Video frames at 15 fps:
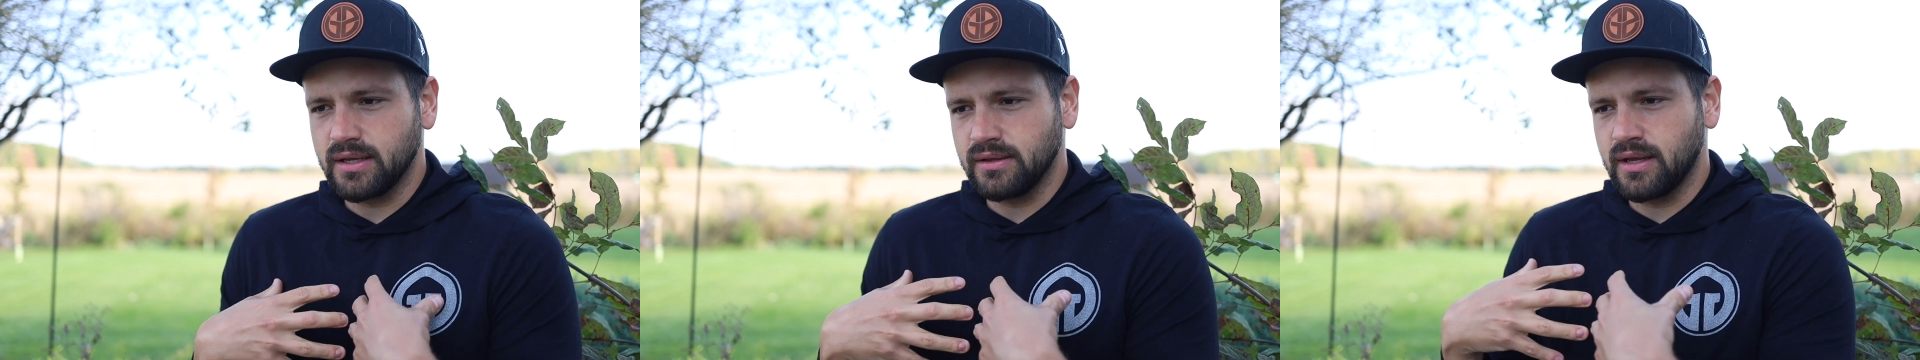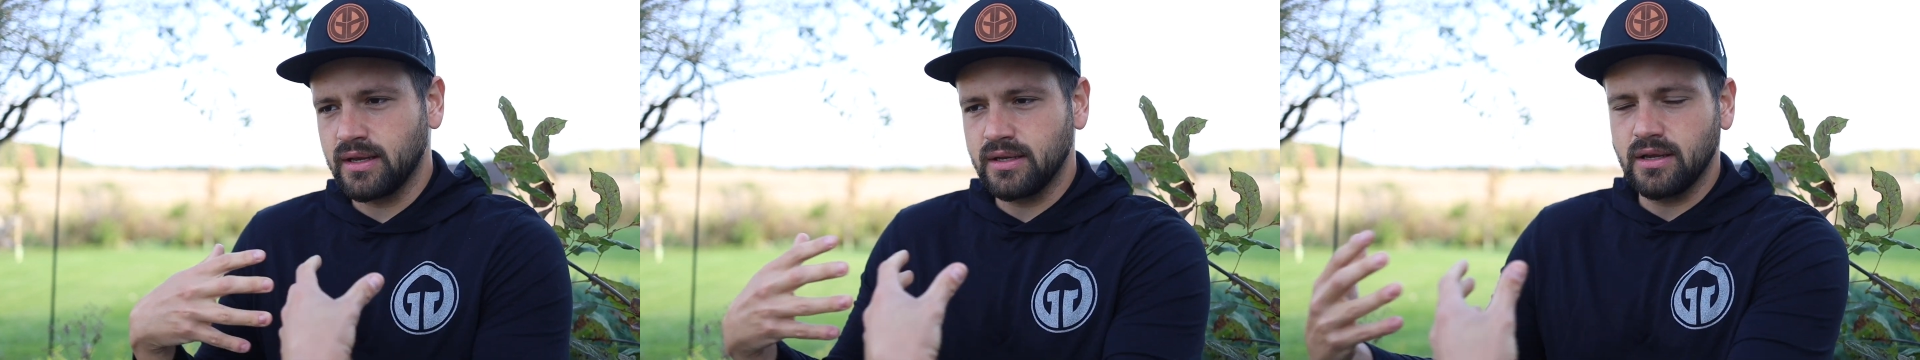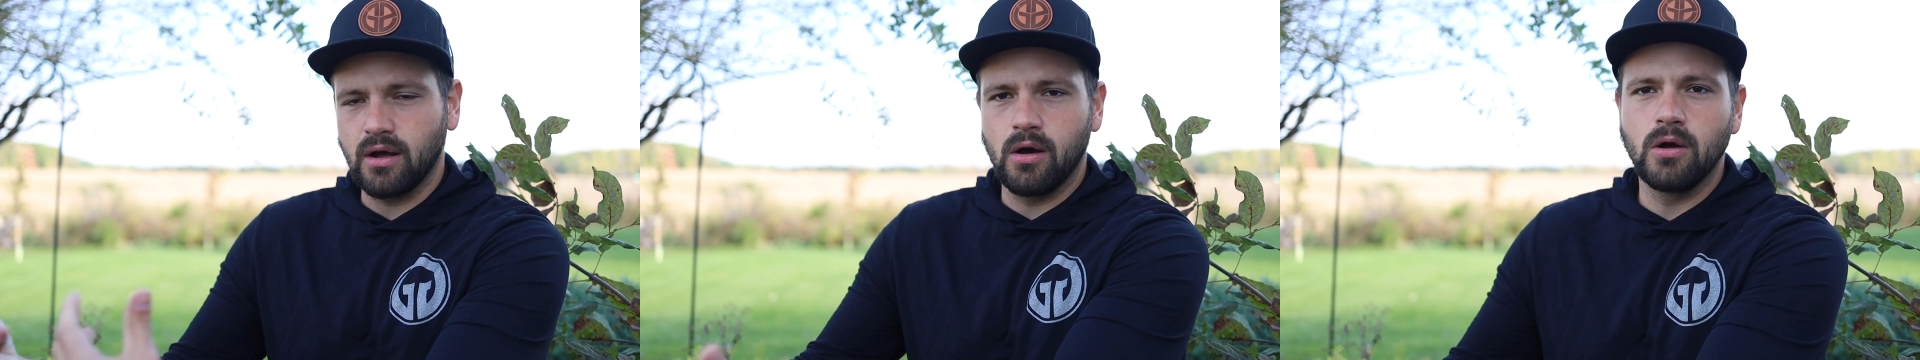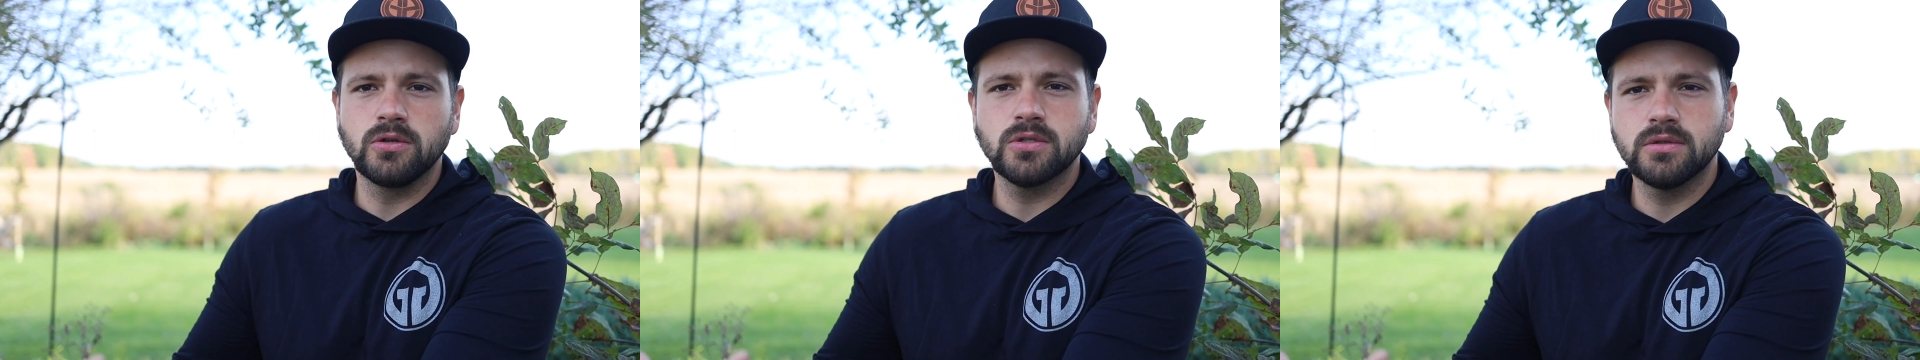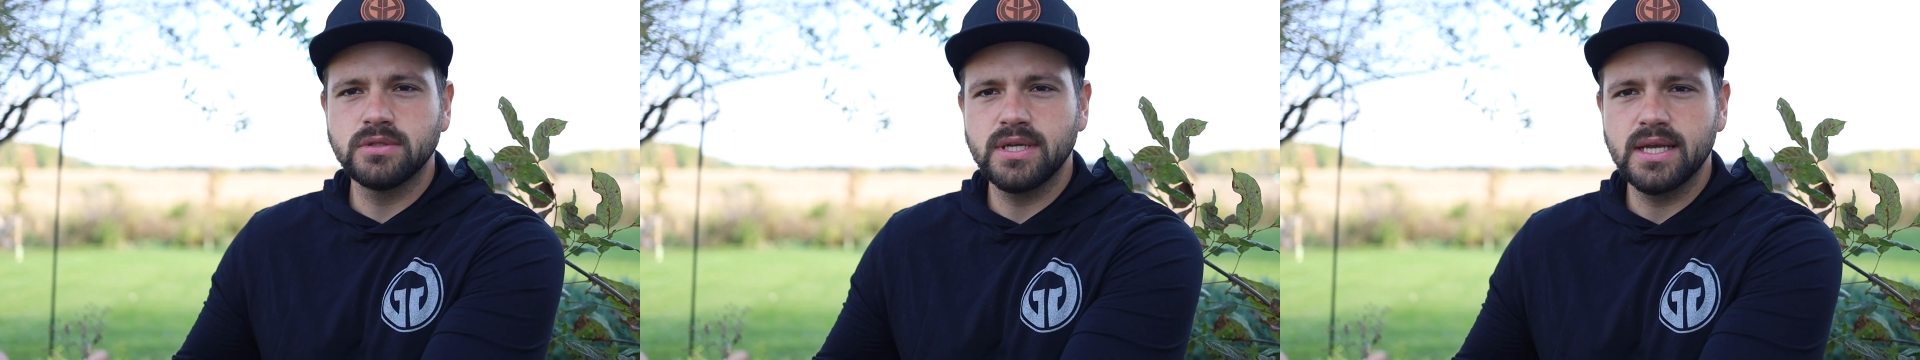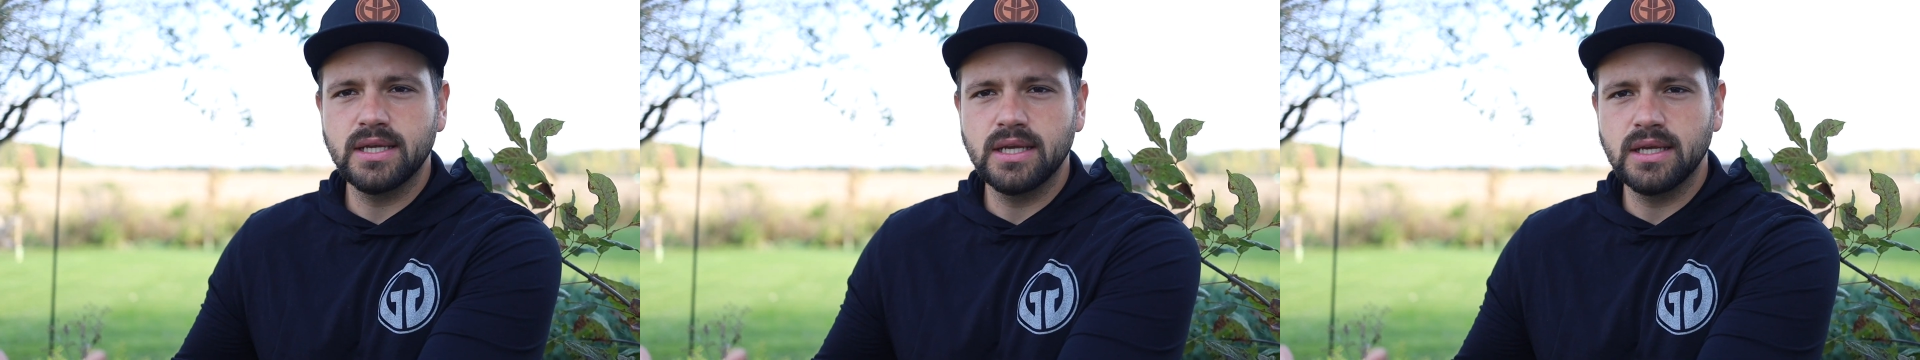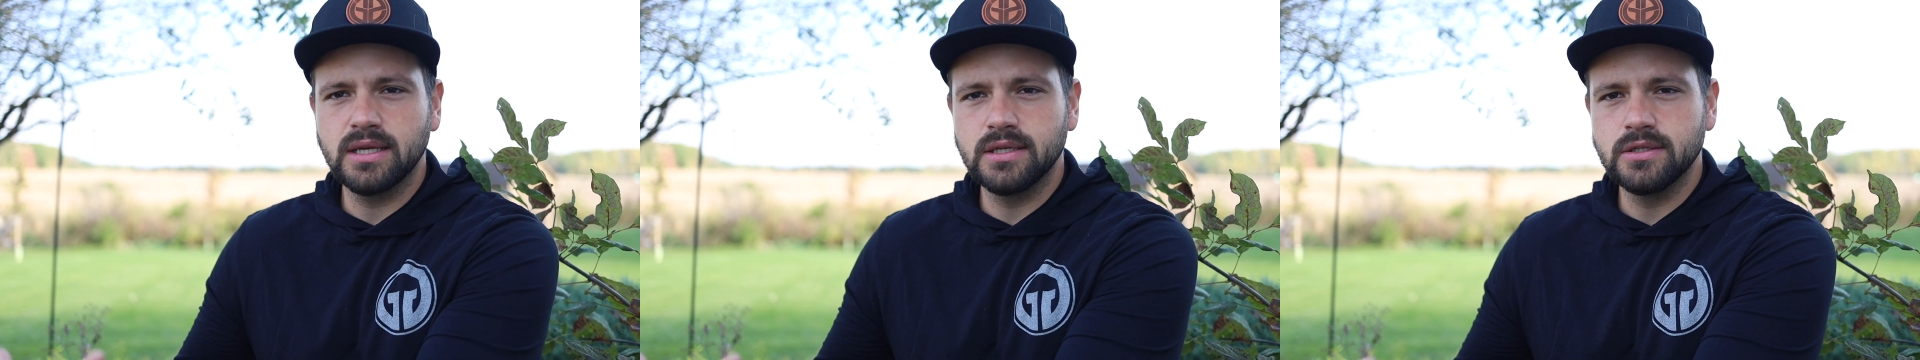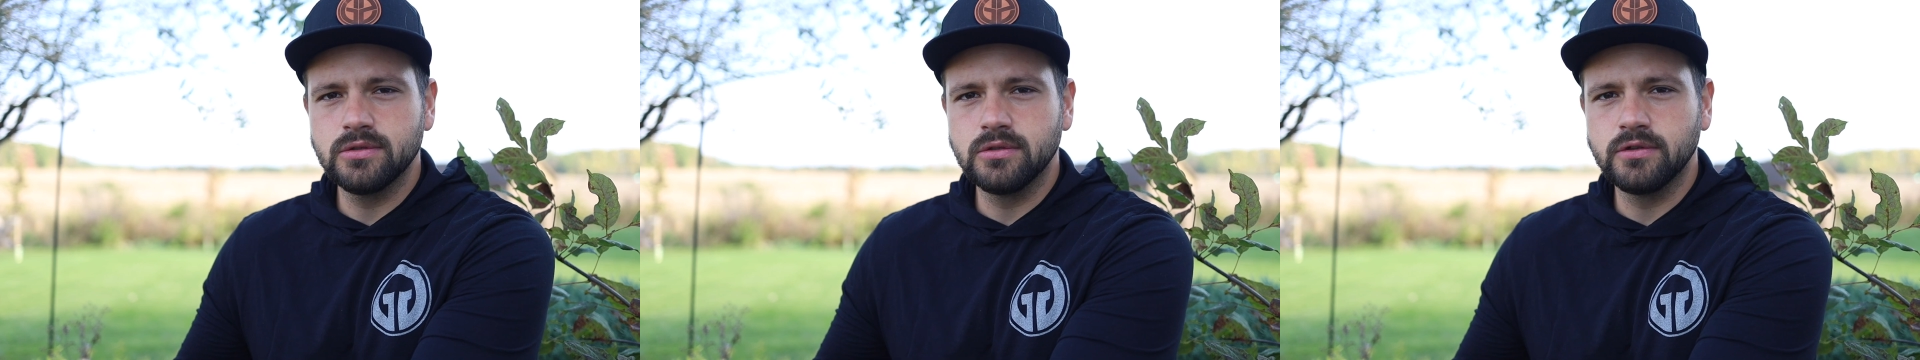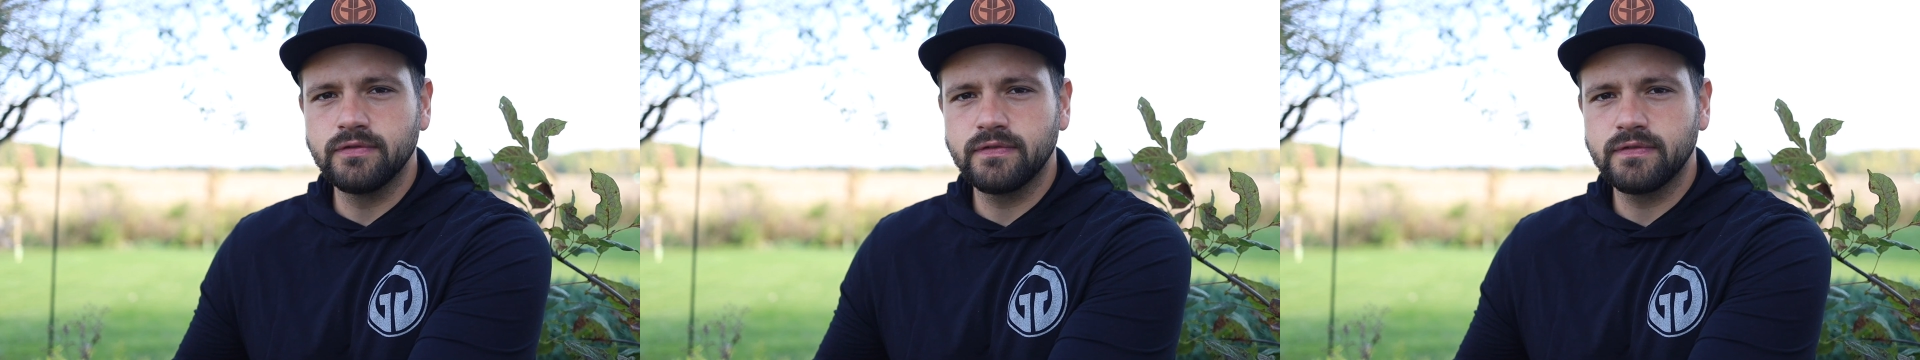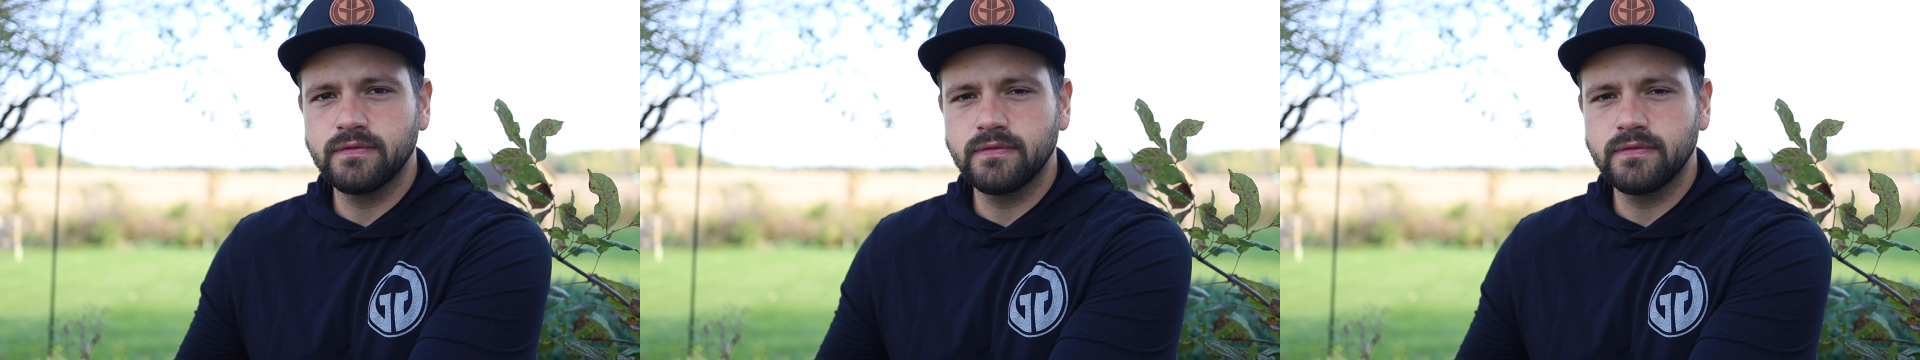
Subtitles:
and then also taking into